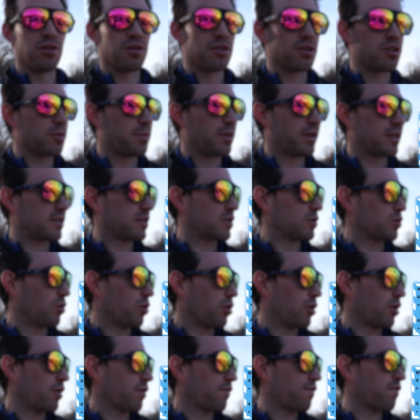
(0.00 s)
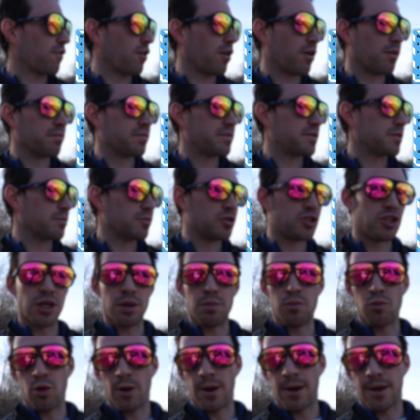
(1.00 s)
A little bit sore from some
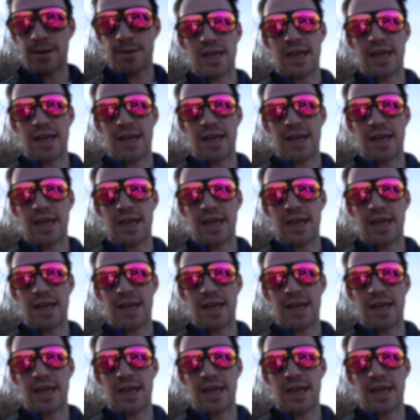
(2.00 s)
gym work,